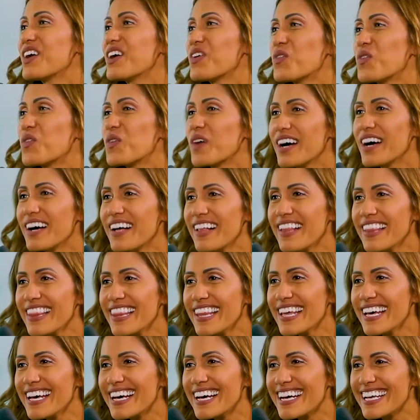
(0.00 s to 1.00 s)

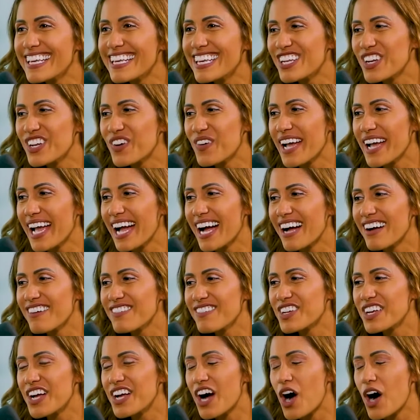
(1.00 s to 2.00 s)
Well, I have
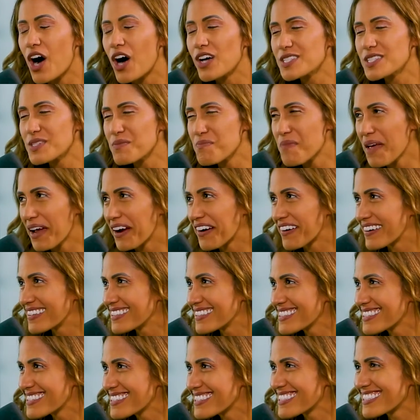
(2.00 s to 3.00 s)
awesome parents.